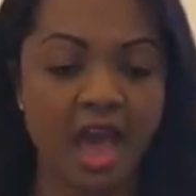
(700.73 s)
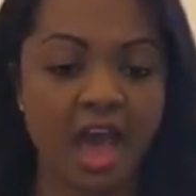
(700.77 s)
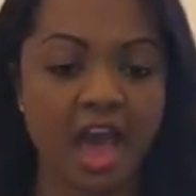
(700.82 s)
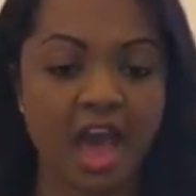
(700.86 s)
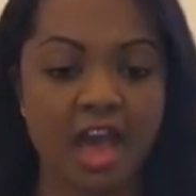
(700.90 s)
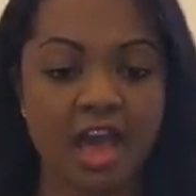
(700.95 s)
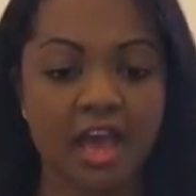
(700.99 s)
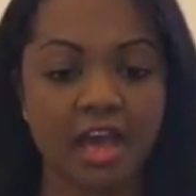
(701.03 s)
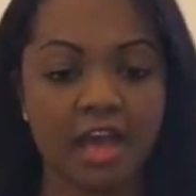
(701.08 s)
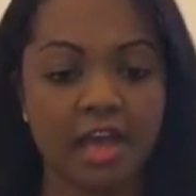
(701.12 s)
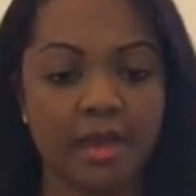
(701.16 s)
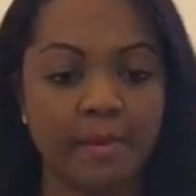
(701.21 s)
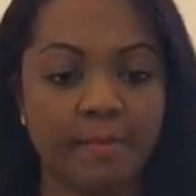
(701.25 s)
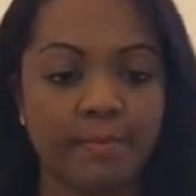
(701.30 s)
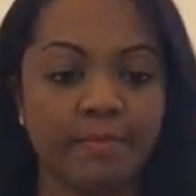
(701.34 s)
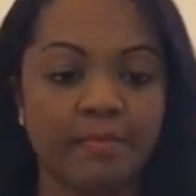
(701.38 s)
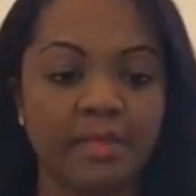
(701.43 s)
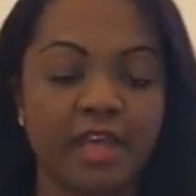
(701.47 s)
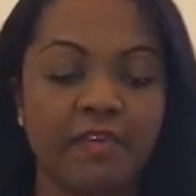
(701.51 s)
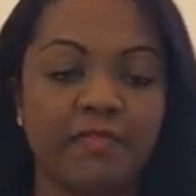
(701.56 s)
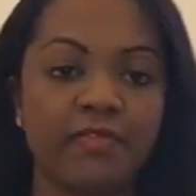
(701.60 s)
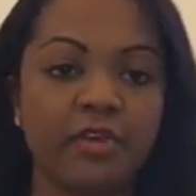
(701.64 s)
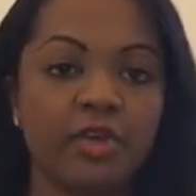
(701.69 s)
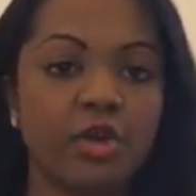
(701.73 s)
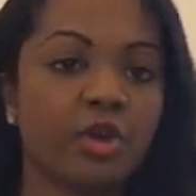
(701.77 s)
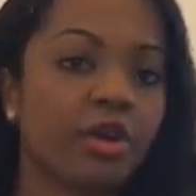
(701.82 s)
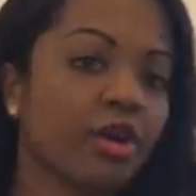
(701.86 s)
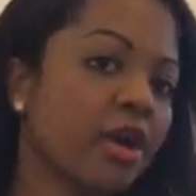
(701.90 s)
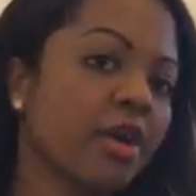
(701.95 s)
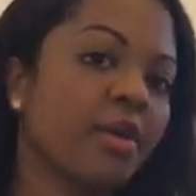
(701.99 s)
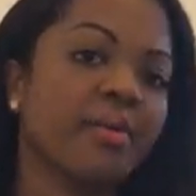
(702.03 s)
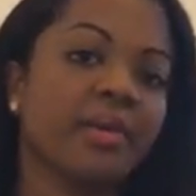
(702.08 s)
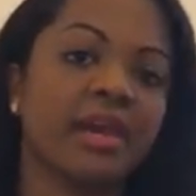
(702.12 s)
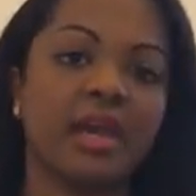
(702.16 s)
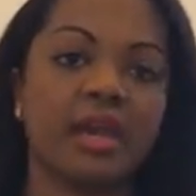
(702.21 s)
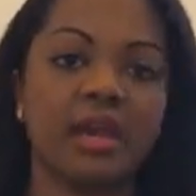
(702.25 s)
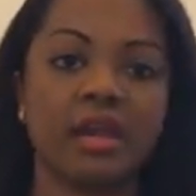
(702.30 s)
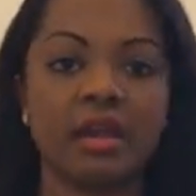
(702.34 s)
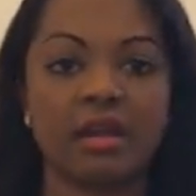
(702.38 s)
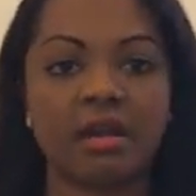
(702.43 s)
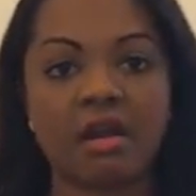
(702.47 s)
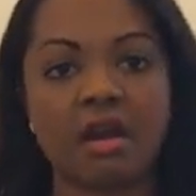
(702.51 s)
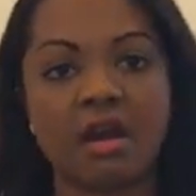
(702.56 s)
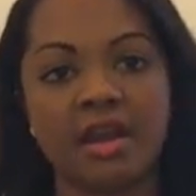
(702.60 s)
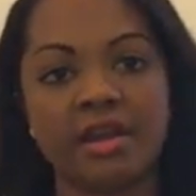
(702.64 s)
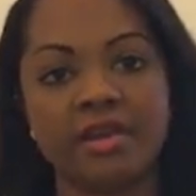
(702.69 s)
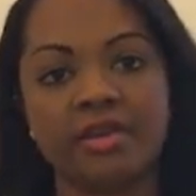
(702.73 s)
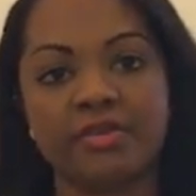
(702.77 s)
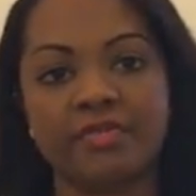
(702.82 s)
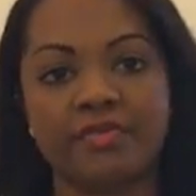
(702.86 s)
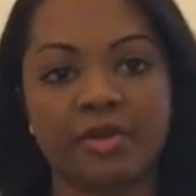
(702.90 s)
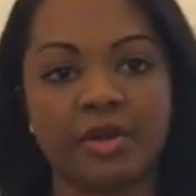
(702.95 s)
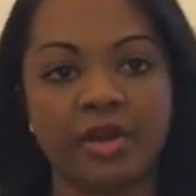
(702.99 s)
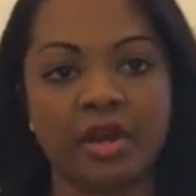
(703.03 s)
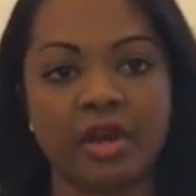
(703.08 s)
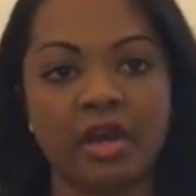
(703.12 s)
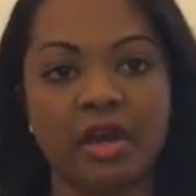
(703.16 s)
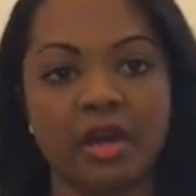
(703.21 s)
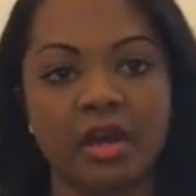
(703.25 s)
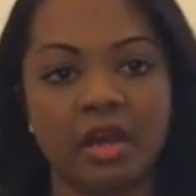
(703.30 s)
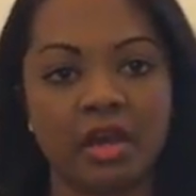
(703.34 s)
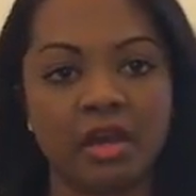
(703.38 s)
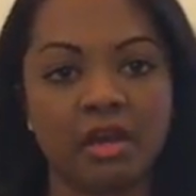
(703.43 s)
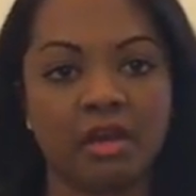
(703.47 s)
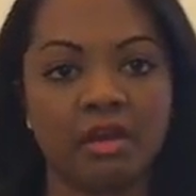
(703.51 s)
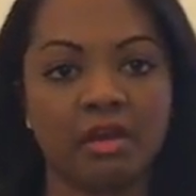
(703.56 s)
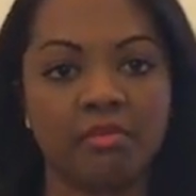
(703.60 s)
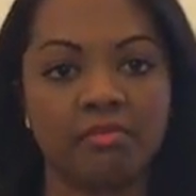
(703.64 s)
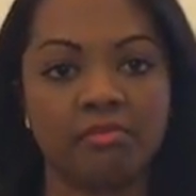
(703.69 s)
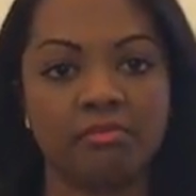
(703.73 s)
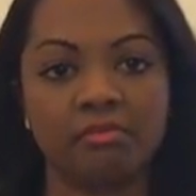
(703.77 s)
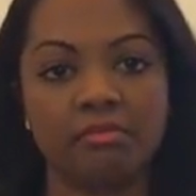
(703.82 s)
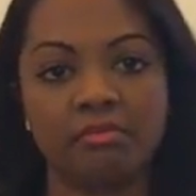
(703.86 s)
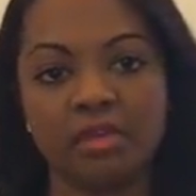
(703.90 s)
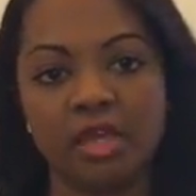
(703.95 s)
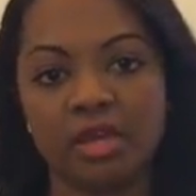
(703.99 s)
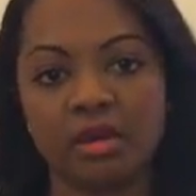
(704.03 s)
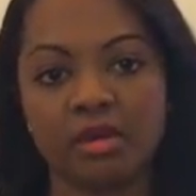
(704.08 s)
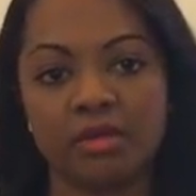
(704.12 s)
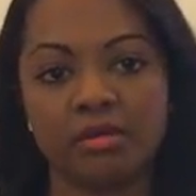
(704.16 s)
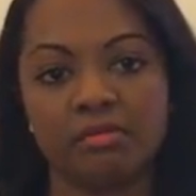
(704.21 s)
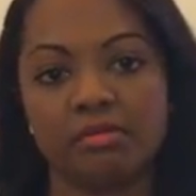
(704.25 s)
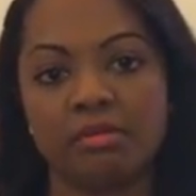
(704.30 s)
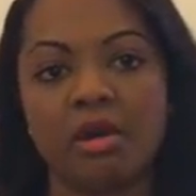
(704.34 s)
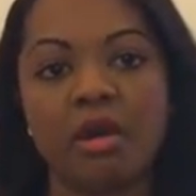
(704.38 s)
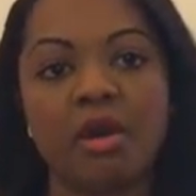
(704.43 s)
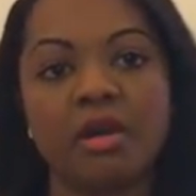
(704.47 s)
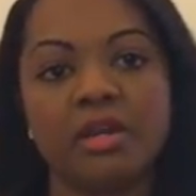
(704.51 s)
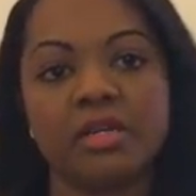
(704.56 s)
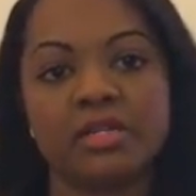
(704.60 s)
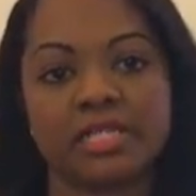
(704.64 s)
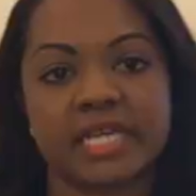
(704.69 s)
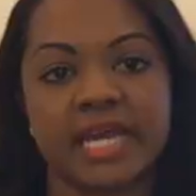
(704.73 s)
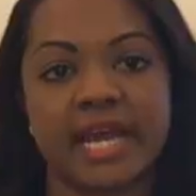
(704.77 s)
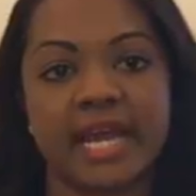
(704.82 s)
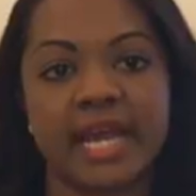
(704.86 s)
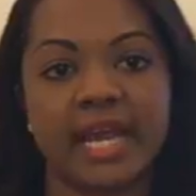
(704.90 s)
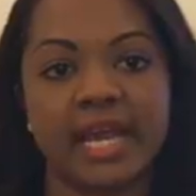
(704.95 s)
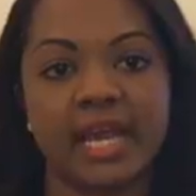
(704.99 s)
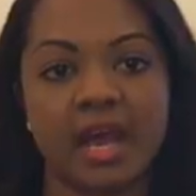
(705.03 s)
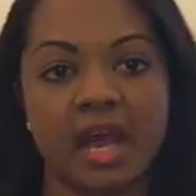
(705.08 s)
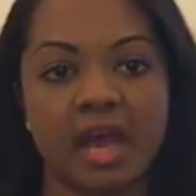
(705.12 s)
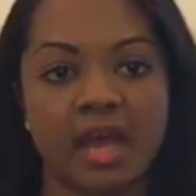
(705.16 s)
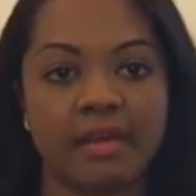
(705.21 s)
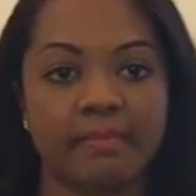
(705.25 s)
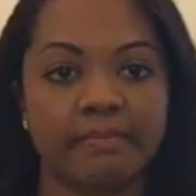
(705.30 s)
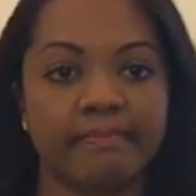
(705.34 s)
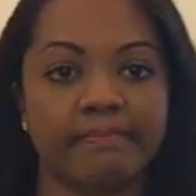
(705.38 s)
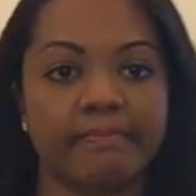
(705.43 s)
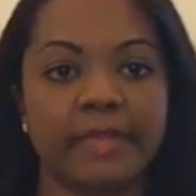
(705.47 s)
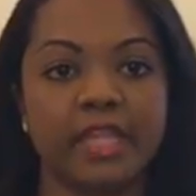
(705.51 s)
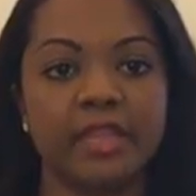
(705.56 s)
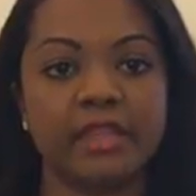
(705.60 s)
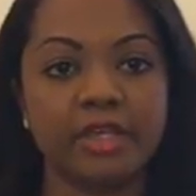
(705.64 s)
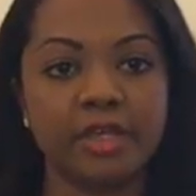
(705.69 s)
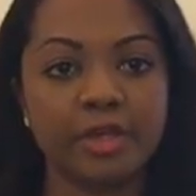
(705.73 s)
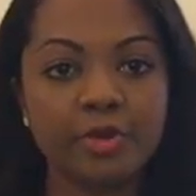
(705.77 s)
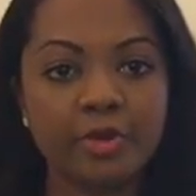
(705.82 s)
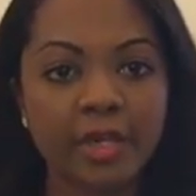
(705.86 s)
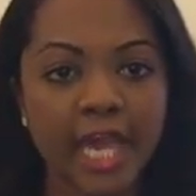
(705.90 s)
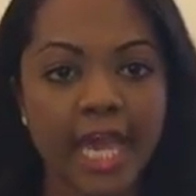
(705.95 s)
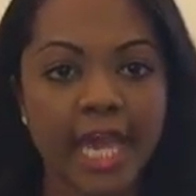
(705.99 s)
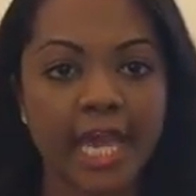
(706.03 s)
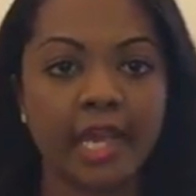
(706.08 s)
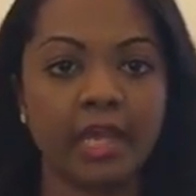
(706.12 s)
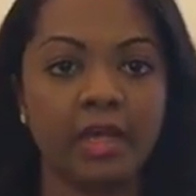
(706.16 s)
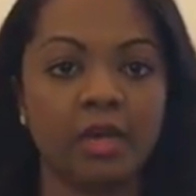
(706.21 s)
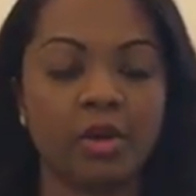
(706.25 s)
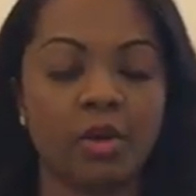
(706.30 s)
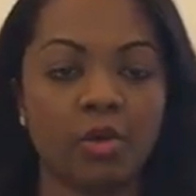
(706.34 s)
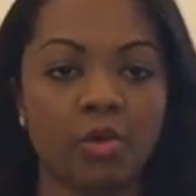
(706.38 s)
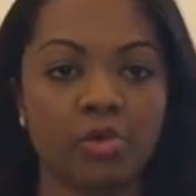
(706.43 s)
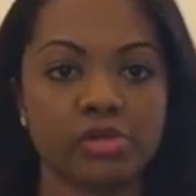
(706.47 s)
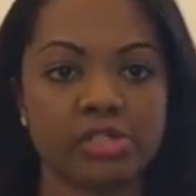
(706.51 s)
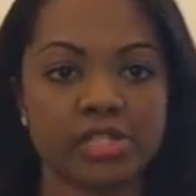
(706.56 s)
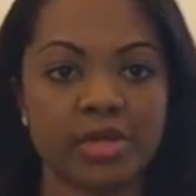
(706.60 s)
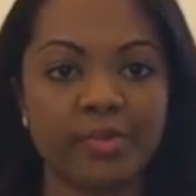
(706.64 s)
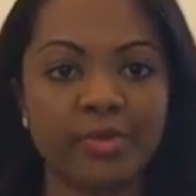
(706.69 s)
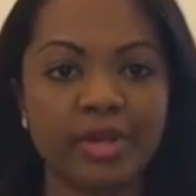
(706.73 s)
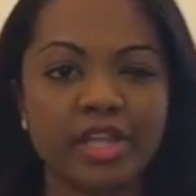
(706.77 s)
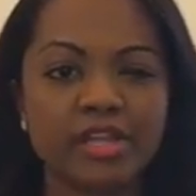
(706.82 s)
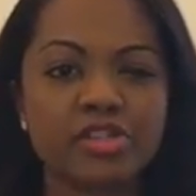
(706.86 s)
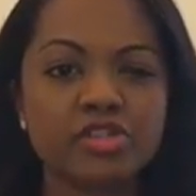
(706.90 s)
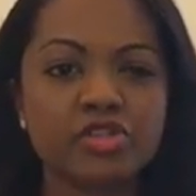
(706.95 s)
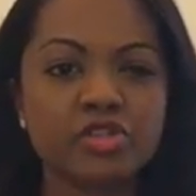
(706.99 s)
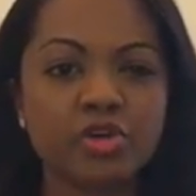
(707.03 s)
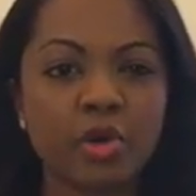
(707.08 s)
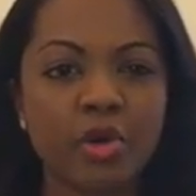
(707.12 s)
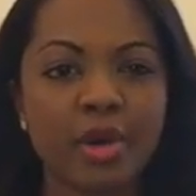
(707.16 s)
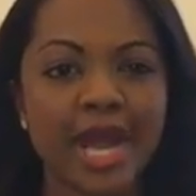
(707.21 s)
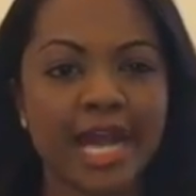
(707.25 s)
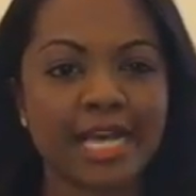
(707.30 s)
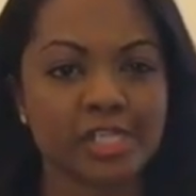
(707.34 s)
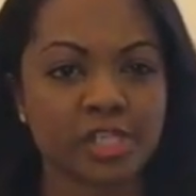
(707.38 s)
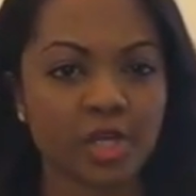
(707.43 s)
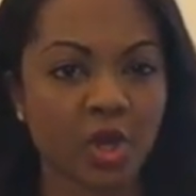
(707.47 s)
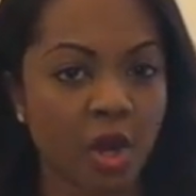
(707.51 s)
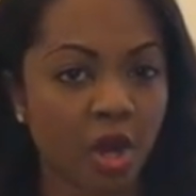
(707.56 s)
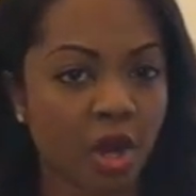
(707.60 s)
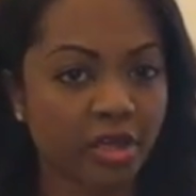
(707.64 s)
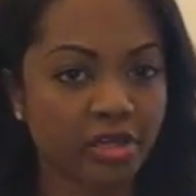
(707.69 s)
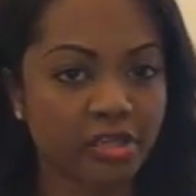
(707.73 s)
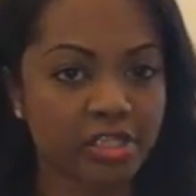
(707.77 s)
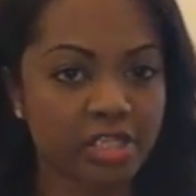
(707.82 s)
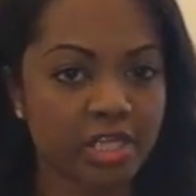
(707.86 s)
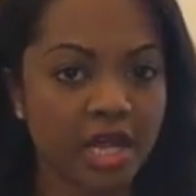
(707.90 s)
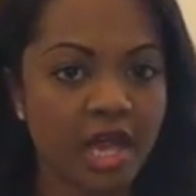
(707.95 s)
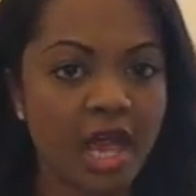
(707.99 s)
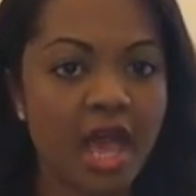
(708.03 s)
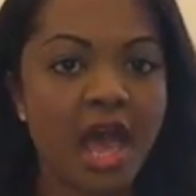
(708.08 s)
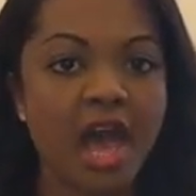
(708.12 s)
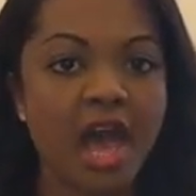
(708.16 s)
If you're going kind of on a holiday in the UK or somewhere that's not as hot,